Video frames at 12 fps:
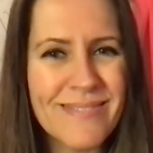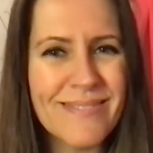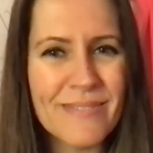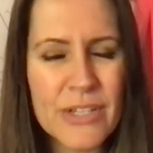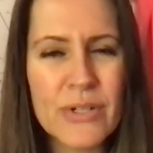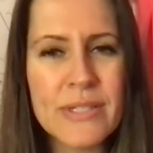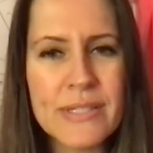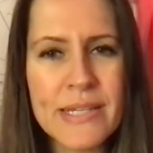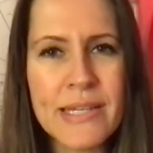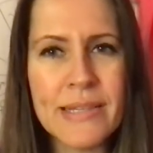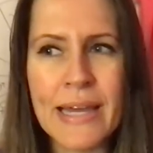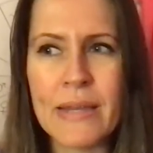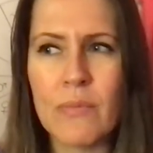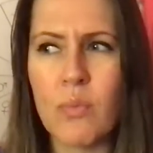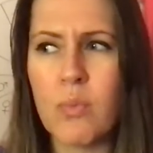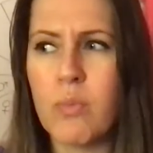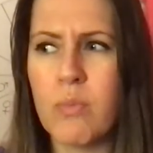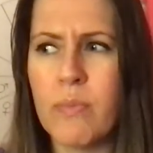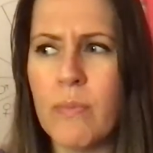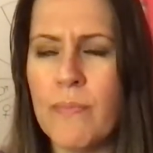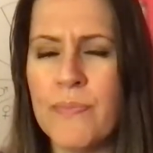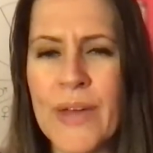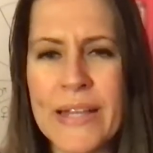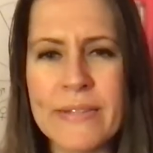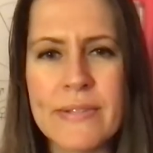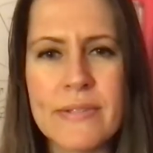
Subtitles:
you can see like that